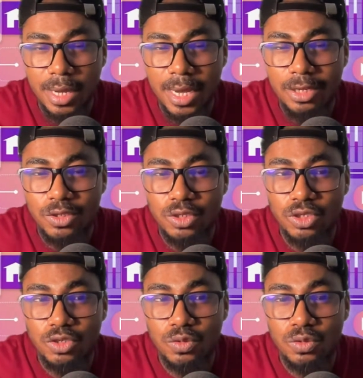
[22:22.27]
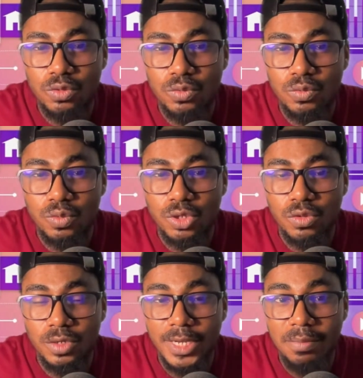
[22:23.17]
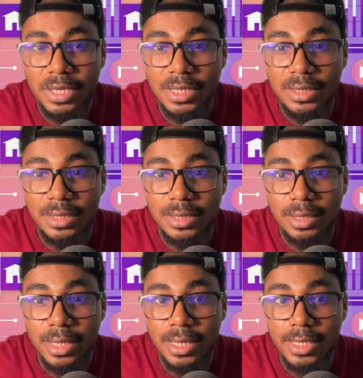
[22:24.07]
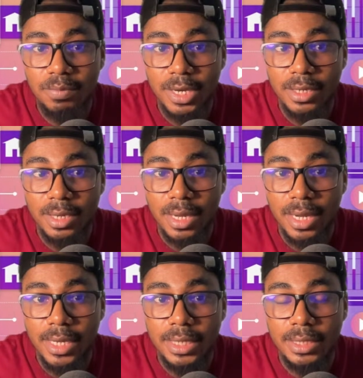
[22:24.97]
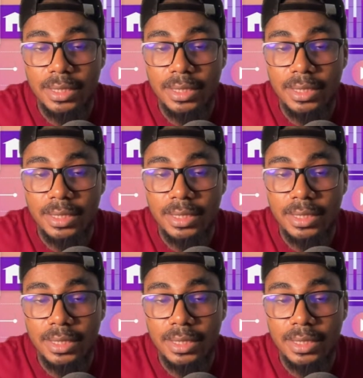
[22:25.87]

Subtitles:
I just showed what Udemy is. Iman, I